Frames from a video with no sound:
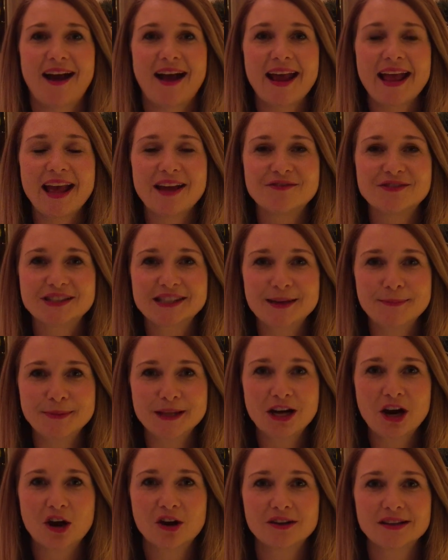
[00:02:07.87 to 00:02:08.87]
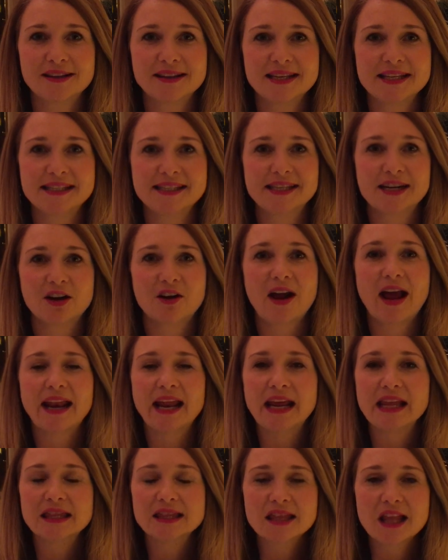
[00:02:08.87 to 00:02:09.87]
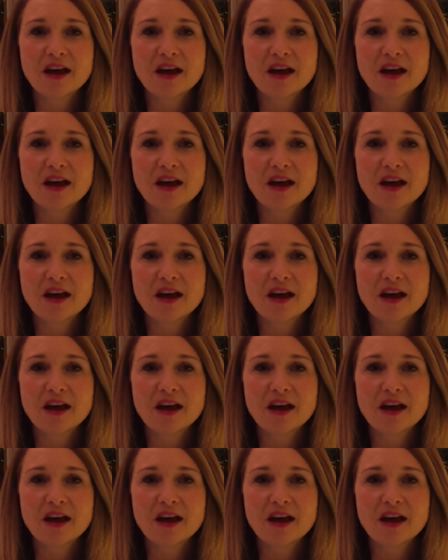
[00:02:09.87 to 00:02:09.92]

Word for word: I have skipped the garland this year and I